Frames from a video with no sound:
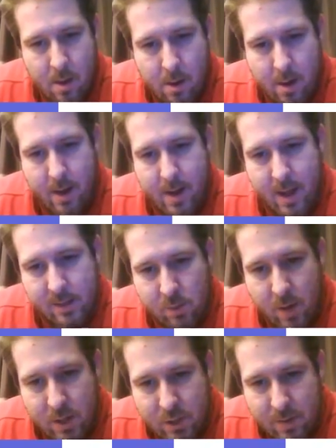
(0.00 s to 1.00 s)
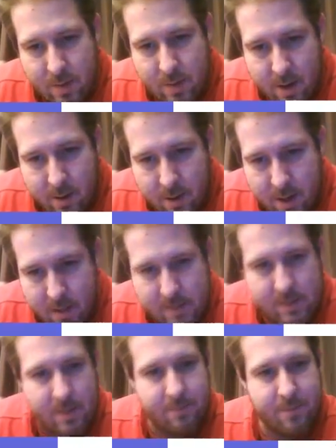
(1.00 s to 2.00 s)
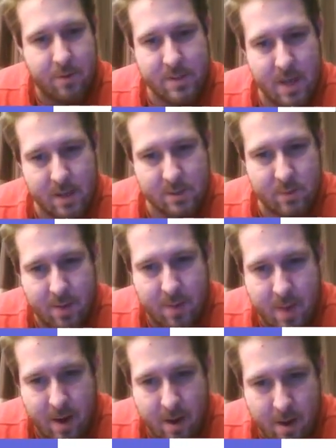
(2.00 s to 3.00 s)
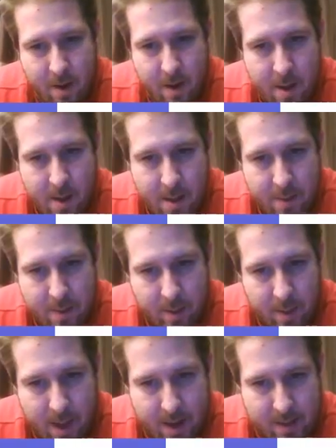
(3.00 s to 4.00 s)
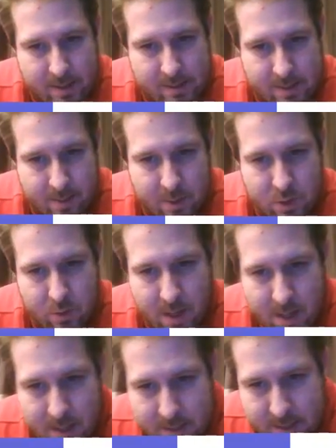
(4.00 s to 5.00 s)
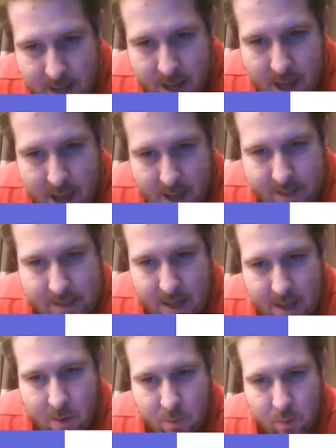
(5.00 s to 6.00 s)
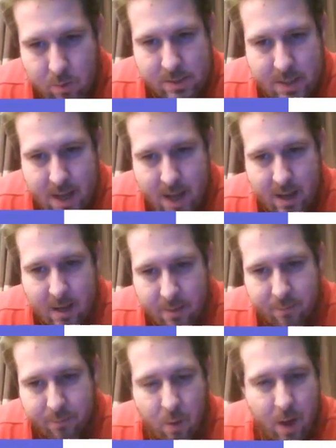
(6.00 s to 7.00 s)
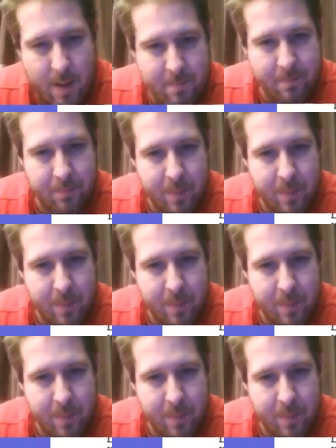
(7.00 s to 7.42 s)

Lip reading: All right, next question. There is the vertex right there. The line of symmetry is at x equals -1.